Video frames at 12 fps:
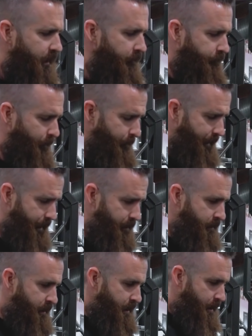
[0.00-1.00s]
From
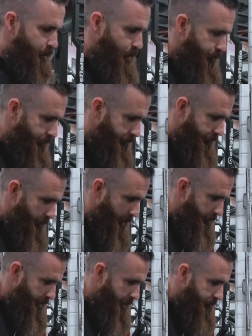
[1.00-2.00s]
there, moving from
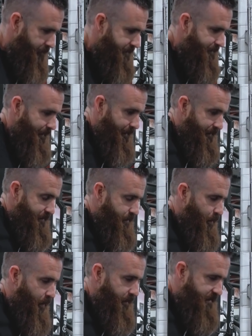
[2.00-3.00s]
our pelvis and
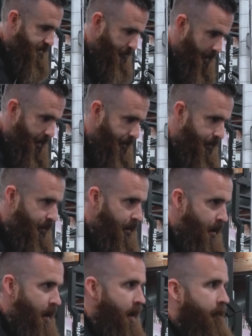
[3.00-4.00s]
into our spine,
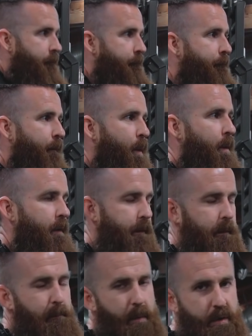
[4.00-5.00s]
for
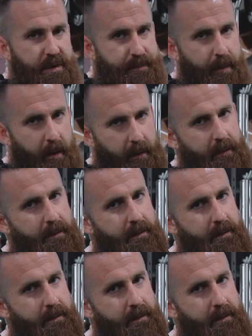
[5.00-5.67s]
the most part,